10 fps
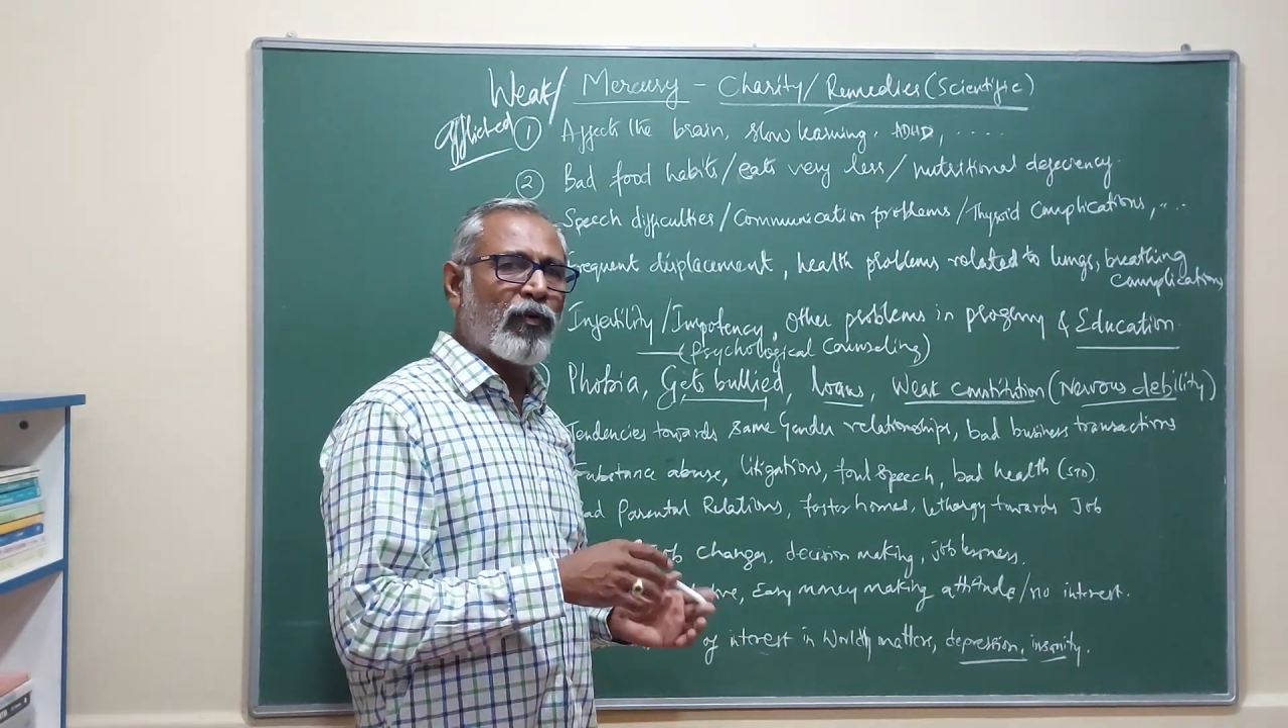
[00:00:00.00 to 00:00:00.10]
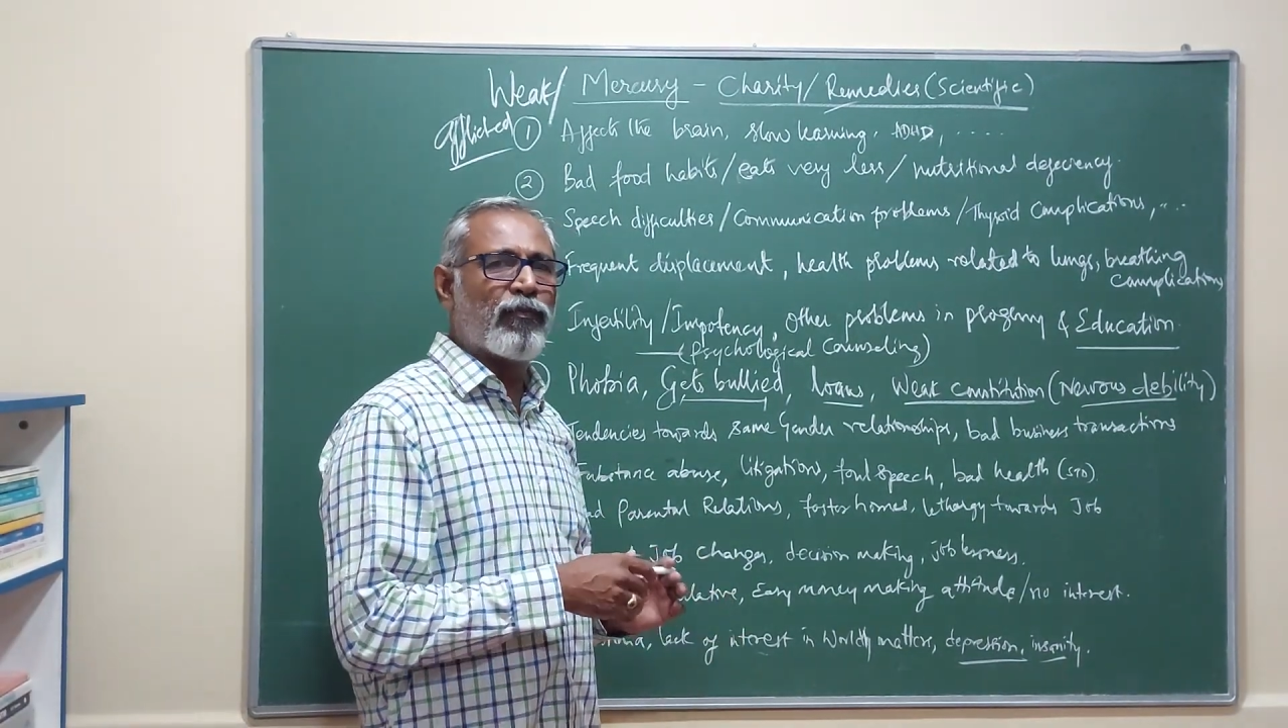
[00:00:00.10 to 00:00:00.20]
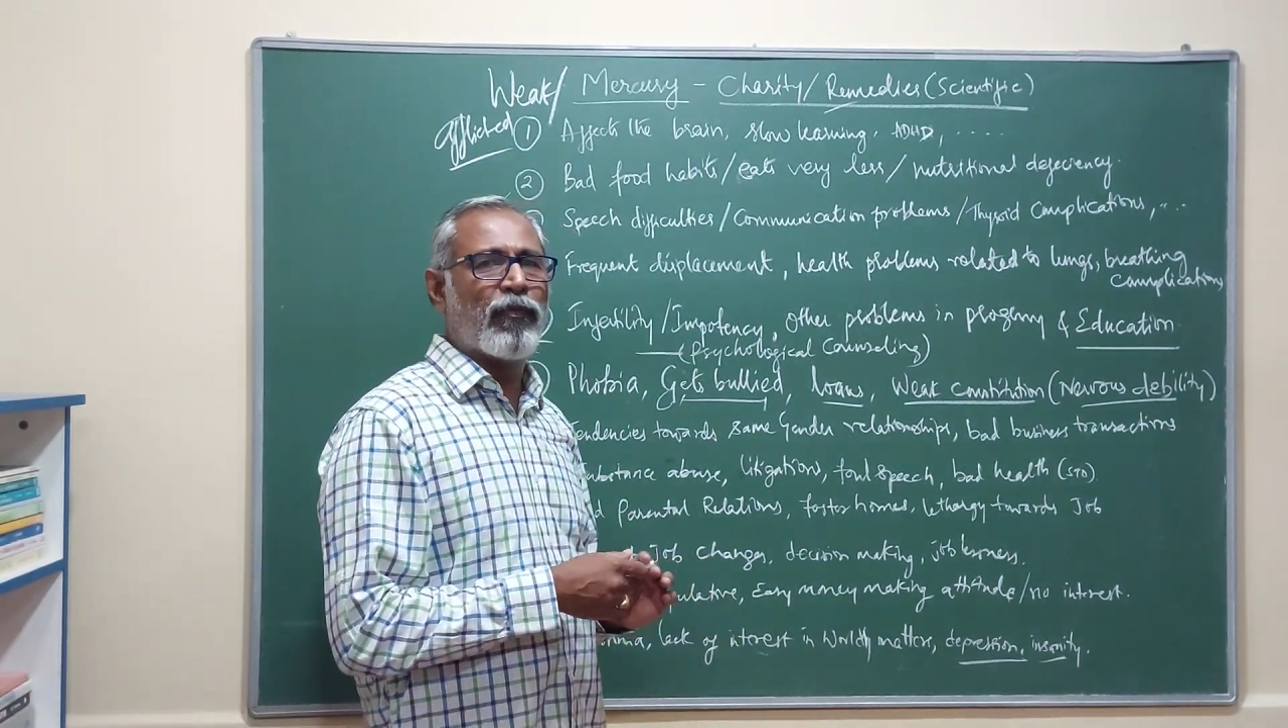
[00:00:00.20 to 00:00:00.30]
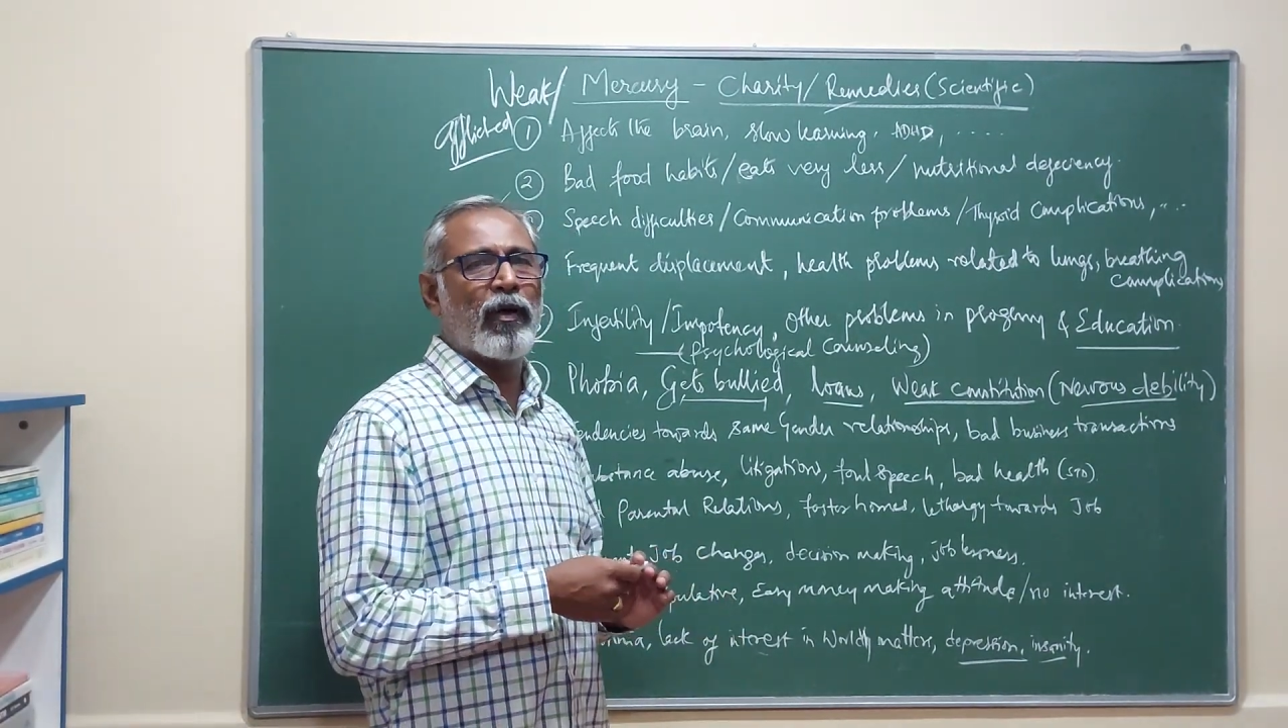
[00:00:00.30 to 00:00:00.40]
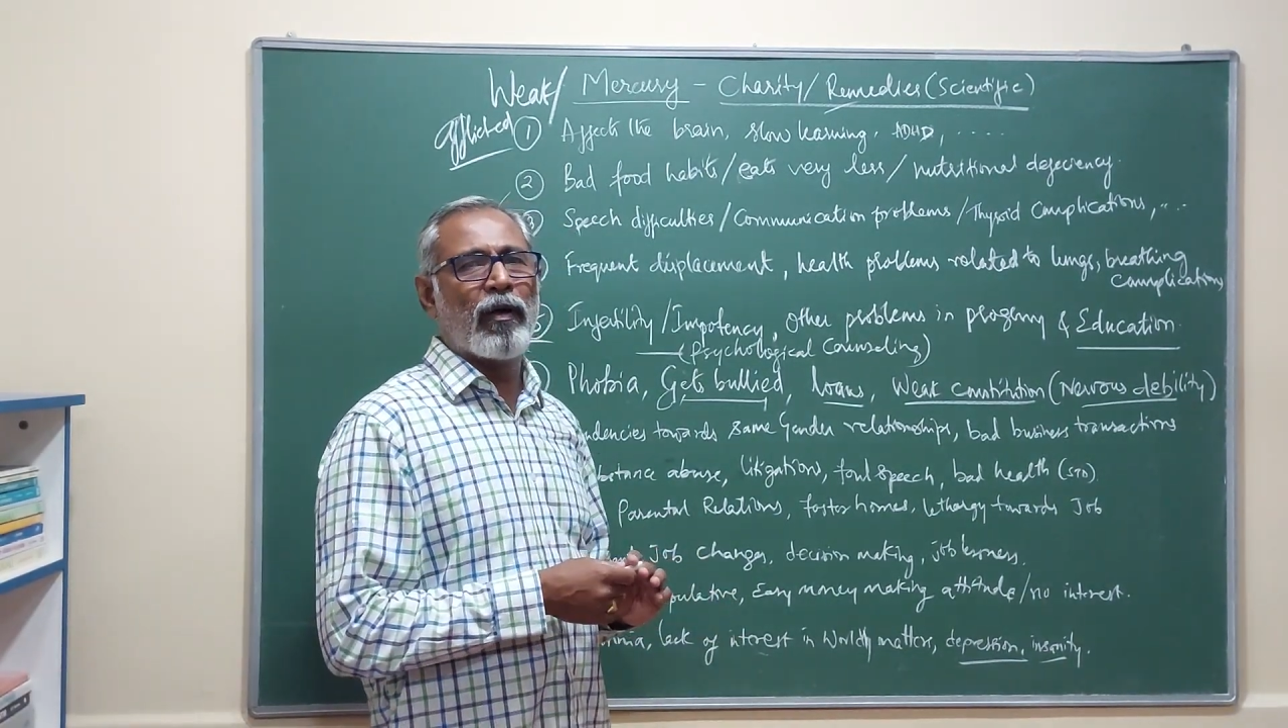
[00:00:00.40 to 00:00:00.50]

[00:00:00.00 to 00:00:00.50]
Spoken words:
of